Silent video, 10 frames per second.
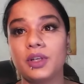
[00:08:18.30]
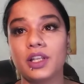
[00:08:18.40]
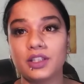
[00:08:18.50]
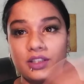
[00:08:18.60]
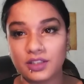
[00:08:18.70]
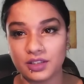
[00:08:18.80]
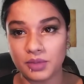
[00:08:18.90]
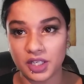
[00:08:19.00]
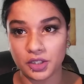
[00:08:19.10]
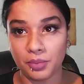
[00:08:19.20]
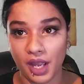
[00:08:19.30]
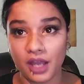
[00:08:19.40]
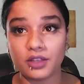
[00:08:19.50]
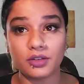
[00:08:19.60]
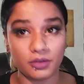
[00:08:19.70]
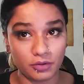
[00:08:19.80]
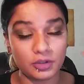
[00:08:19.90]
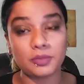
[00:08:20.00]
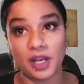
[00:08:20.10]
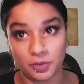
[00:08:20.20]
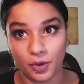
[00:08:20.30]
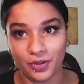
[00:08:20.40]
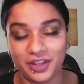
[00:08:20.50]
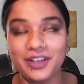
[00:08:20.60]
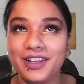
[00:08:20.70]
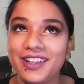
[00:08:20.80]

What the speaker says: but I guess this is a smash or pass, so smash both.